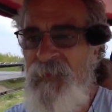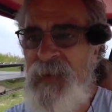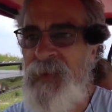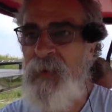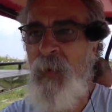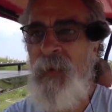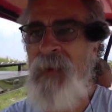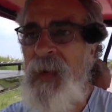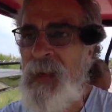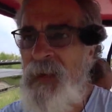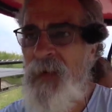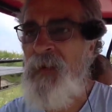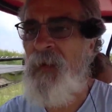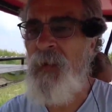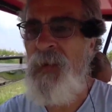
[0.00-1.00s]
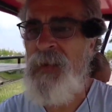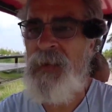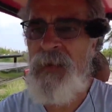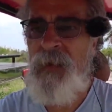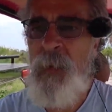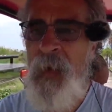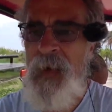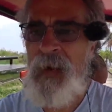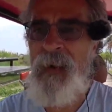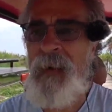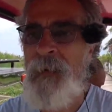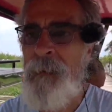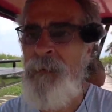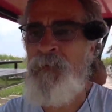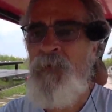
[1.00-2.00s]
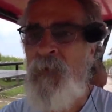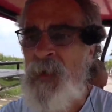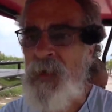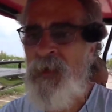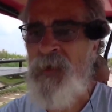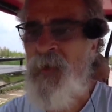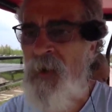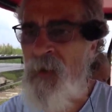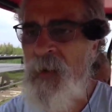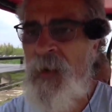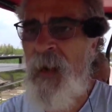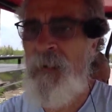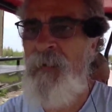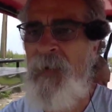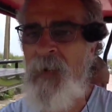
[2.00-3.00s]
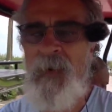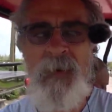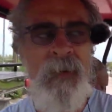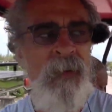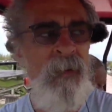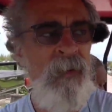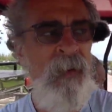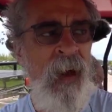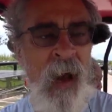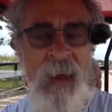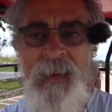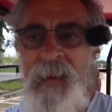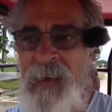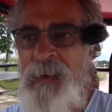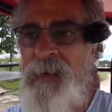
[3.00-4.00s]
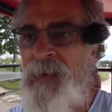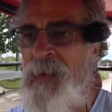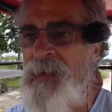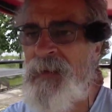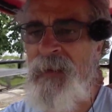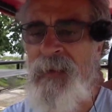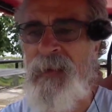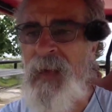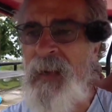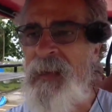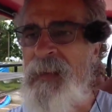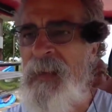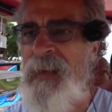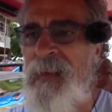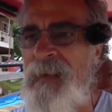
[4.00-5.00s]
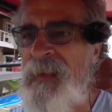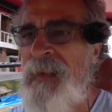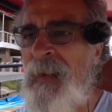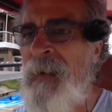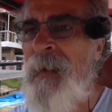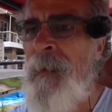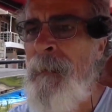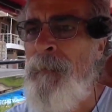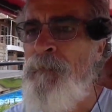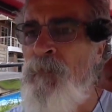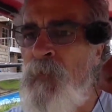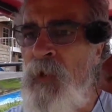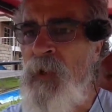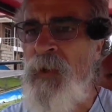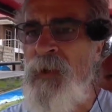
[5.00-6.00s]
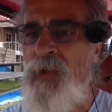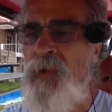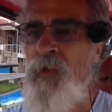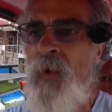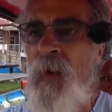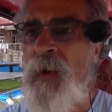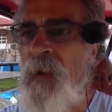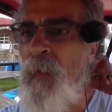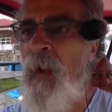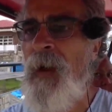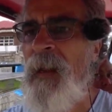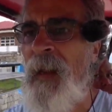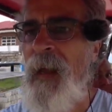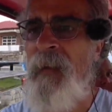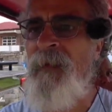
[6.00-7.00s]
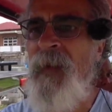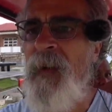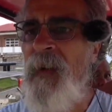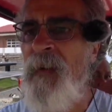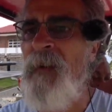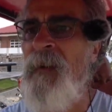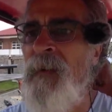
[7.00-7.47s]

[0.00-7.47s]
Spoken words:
This is what they do. This has been a concerted effort, I think, since the 60s to destroy the way of life here.